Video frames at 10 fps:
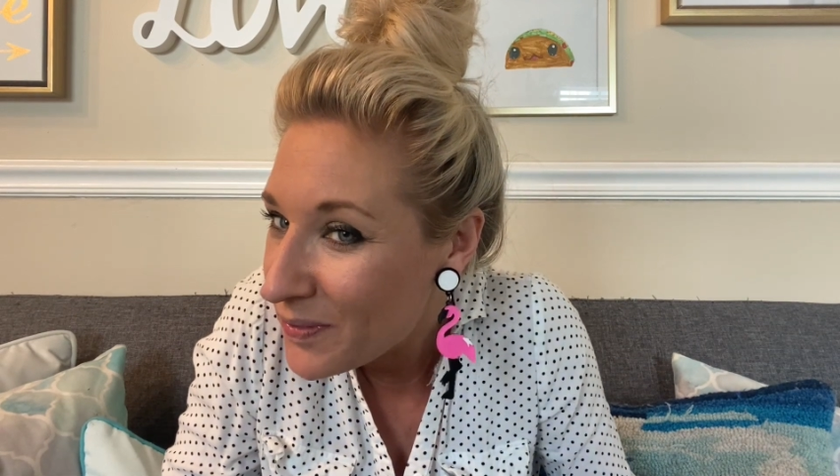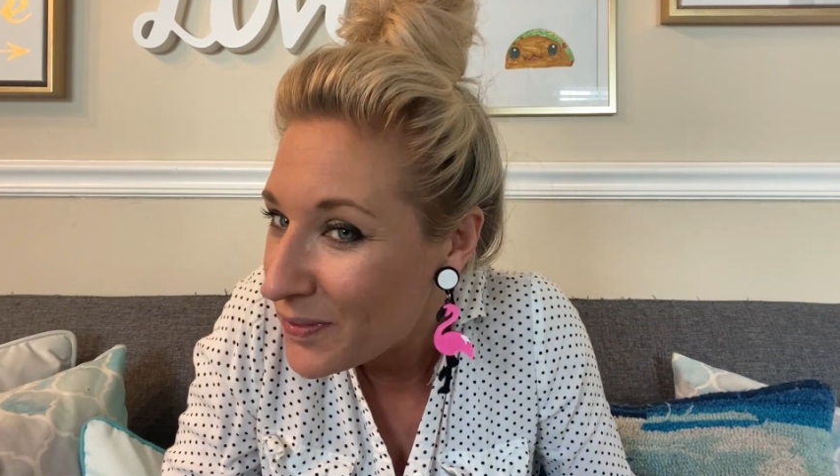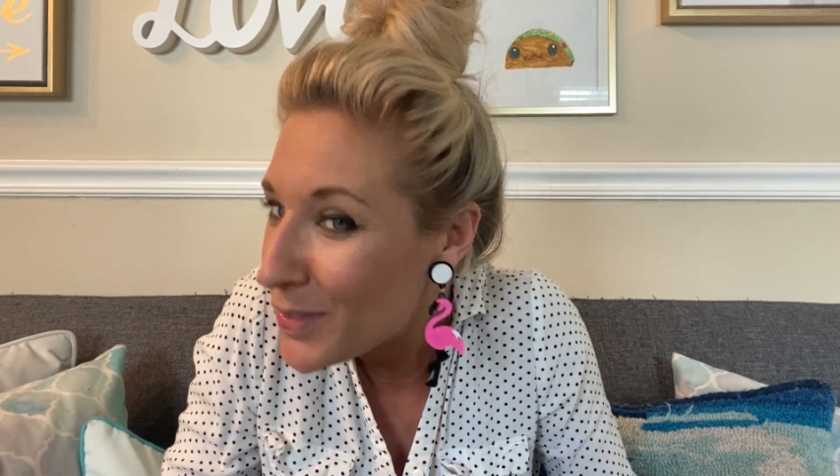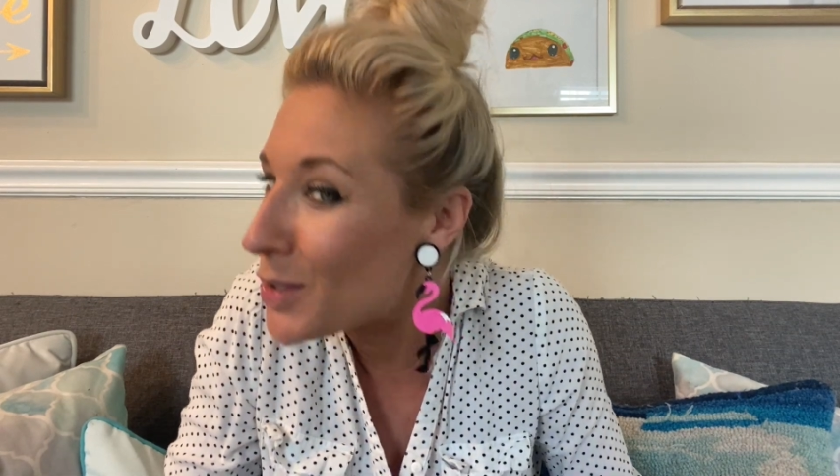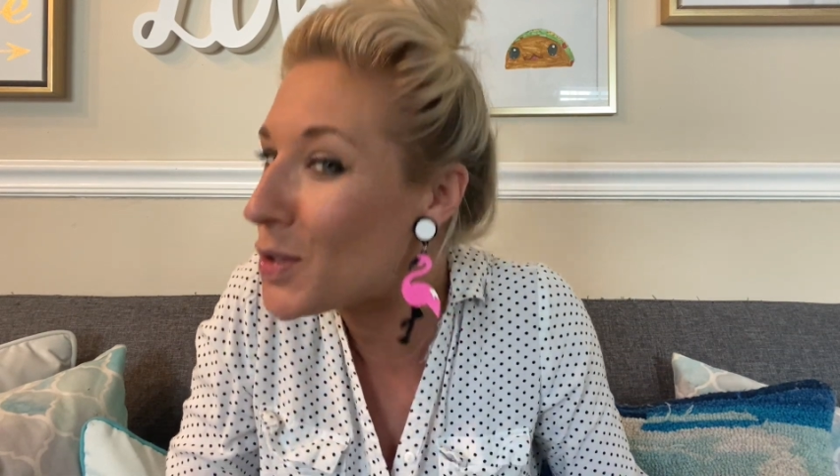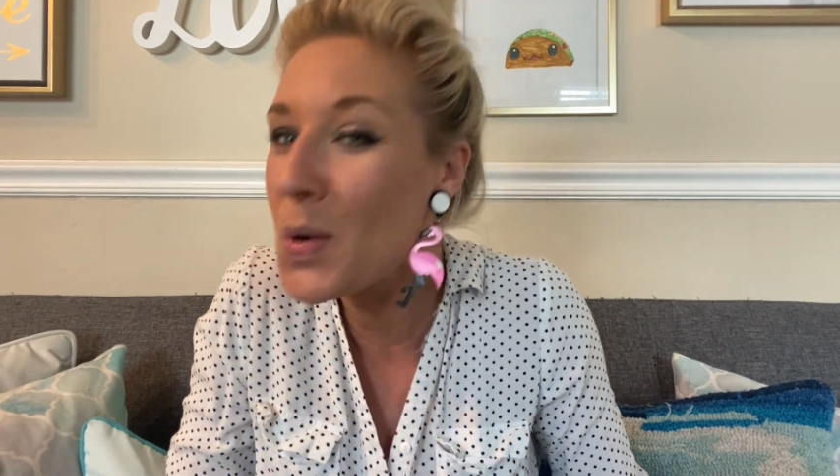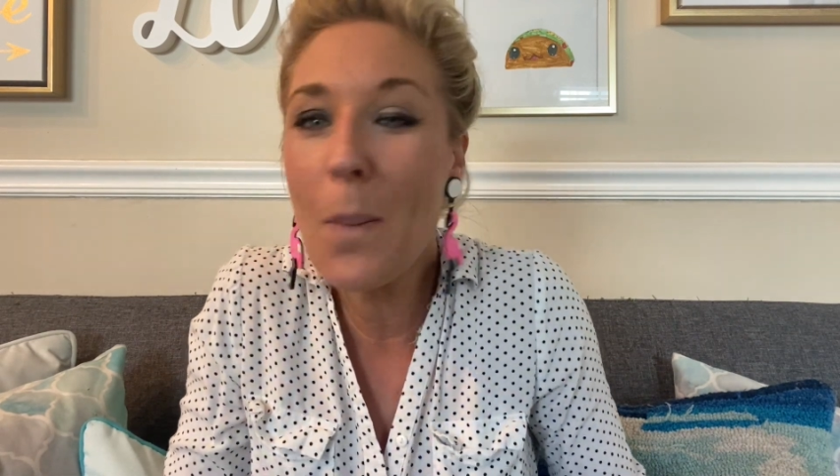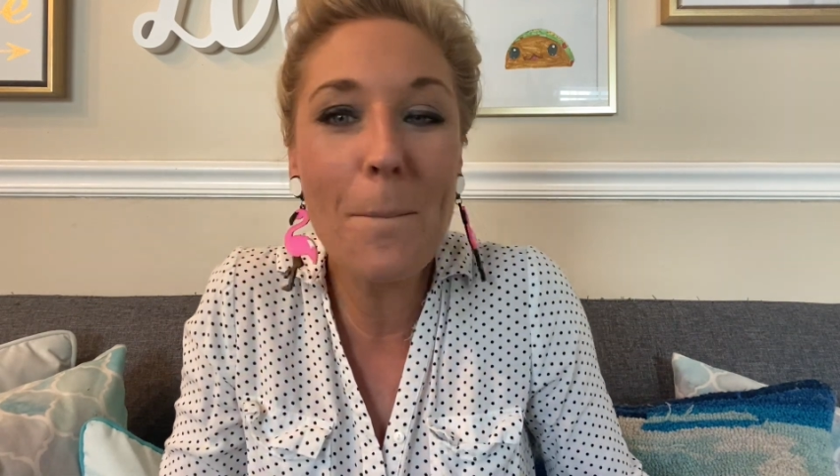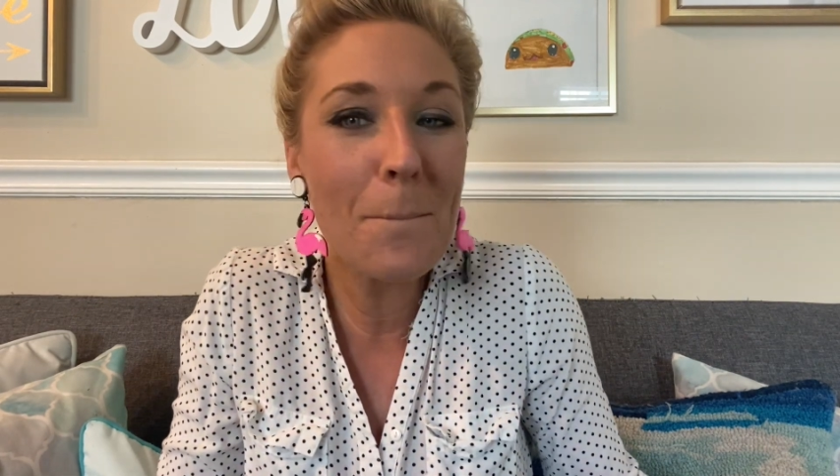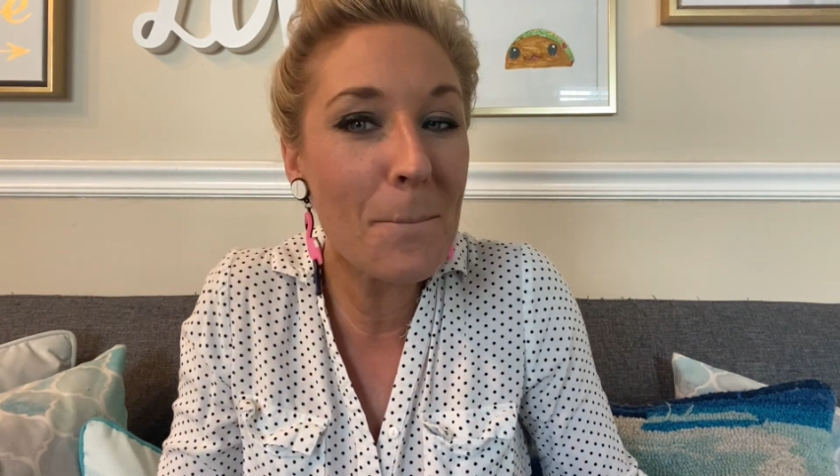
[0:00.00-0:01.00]

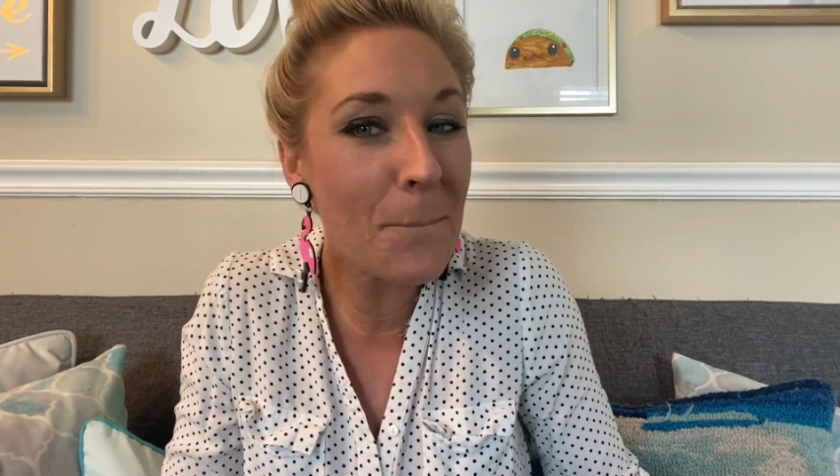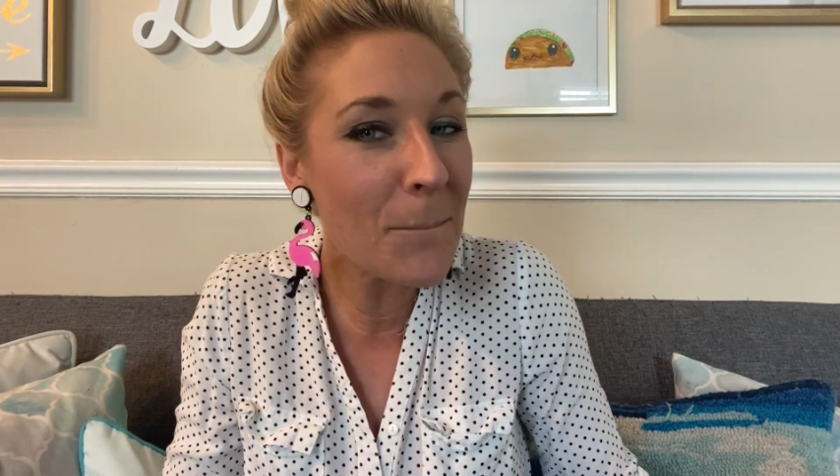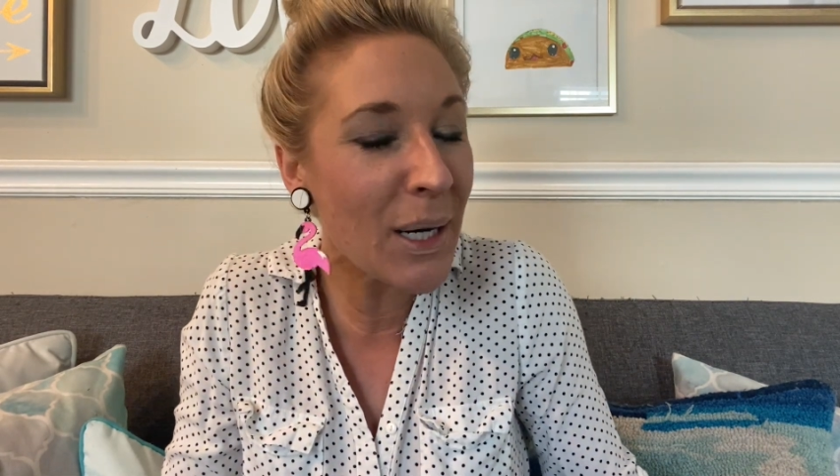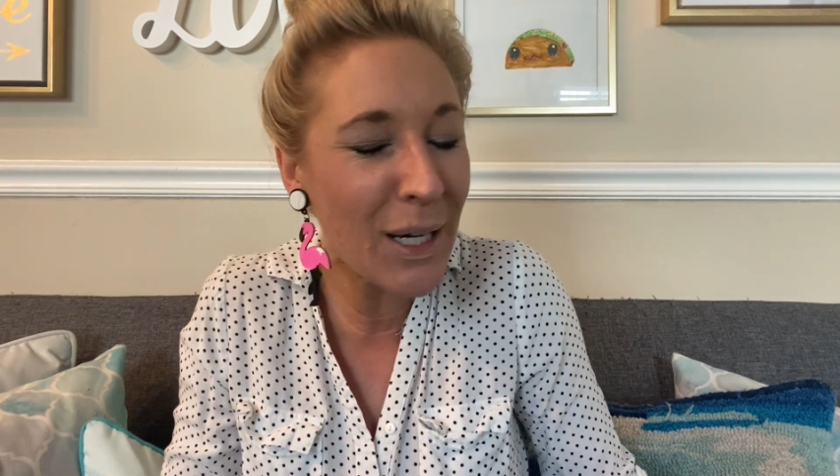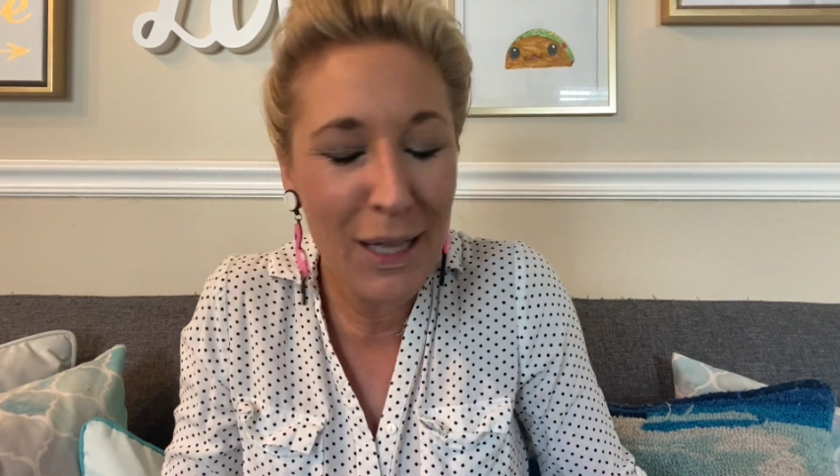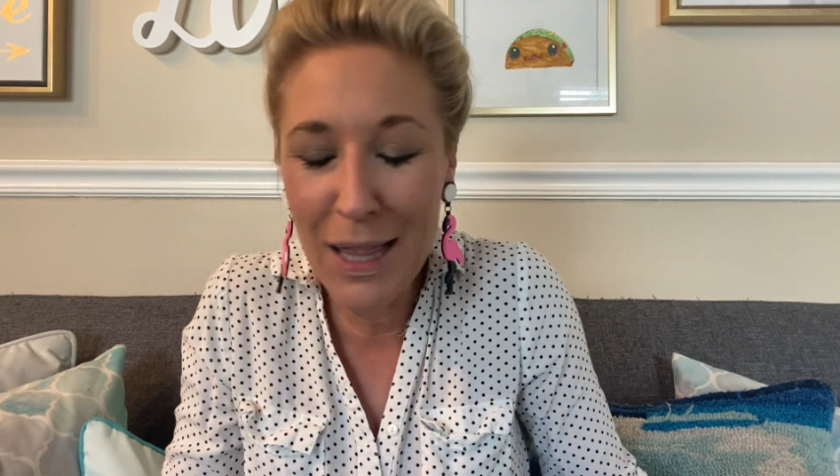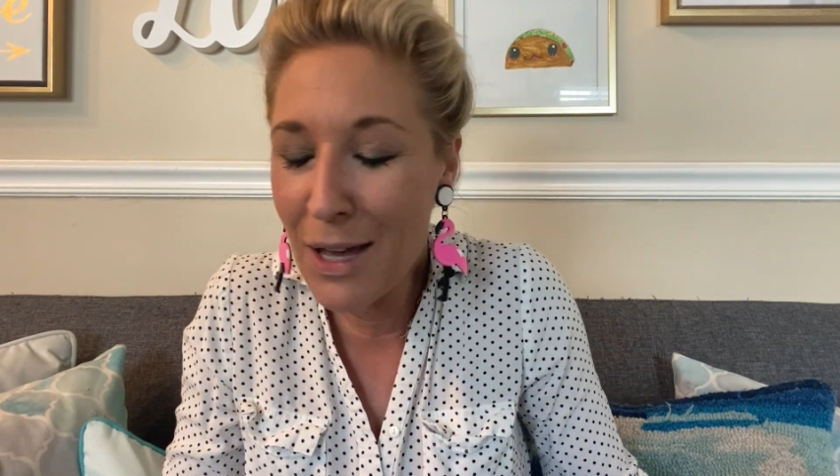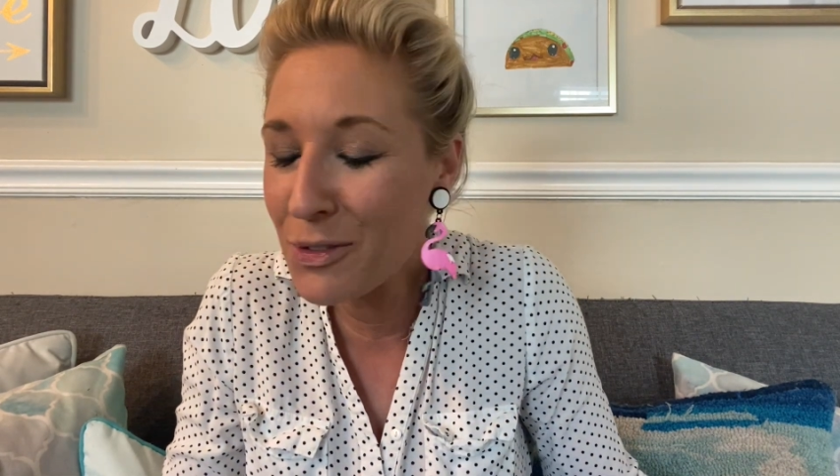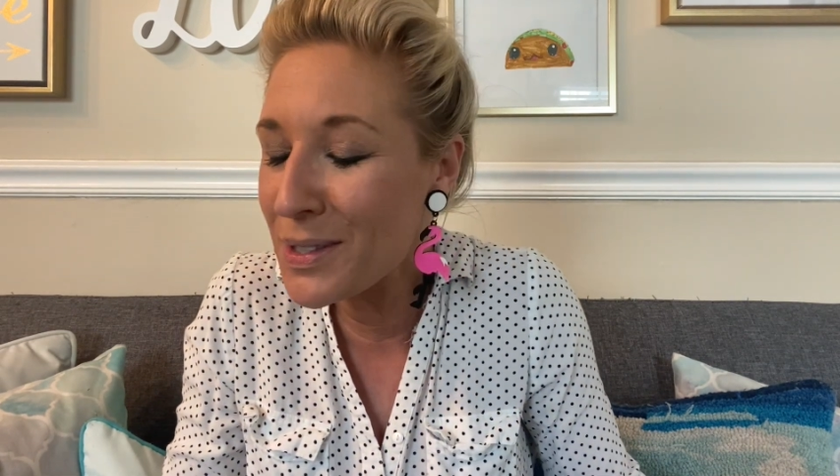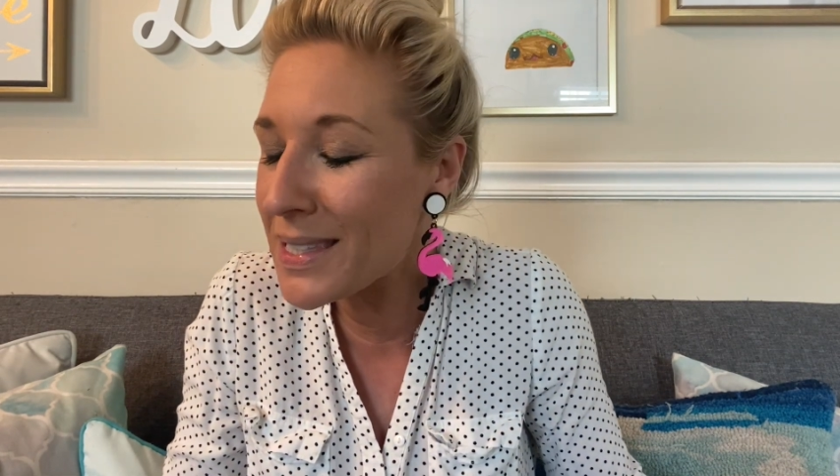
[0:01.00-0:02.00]
super
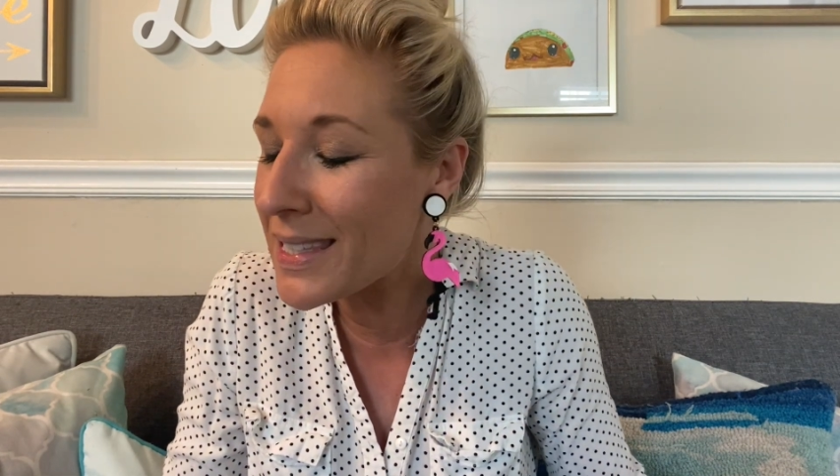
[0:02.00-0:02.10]
close